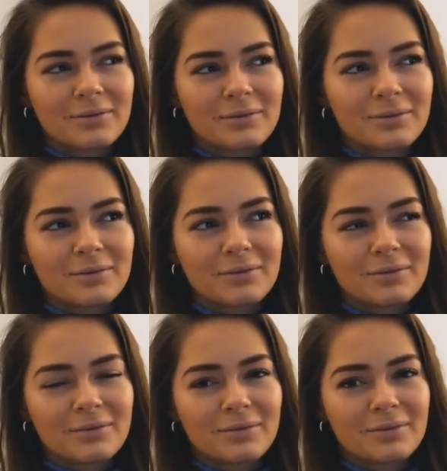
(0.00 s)

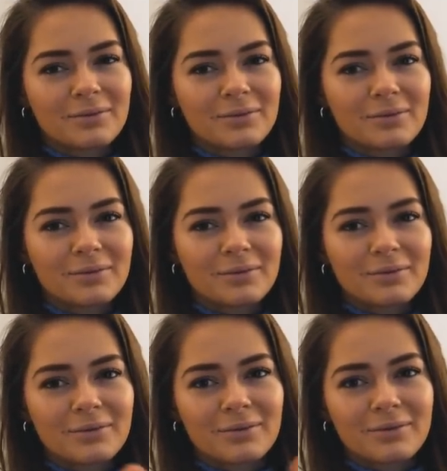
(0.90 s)

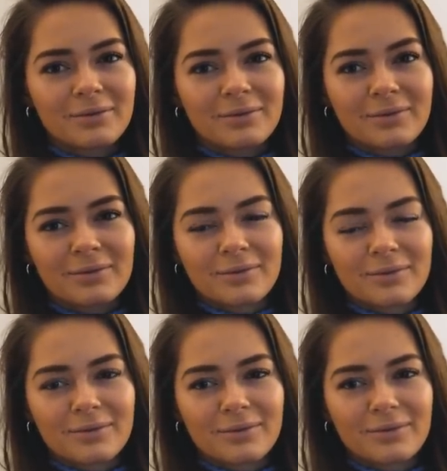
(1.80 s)

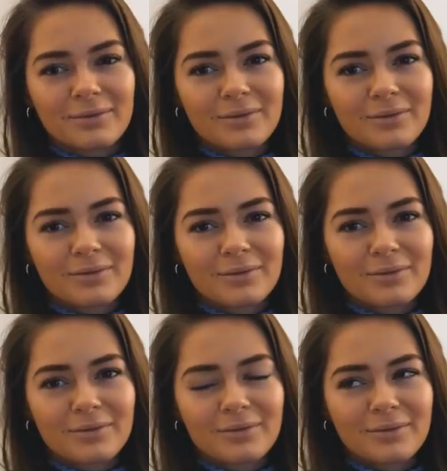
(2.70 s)

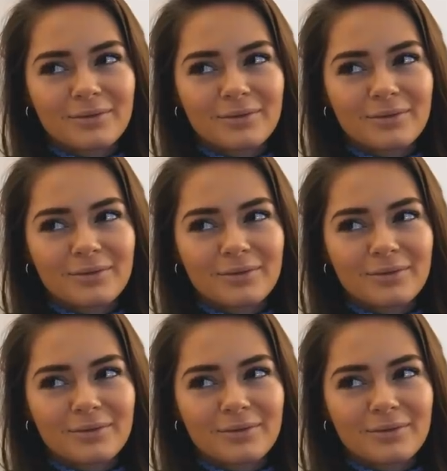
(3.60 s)
(not speaking)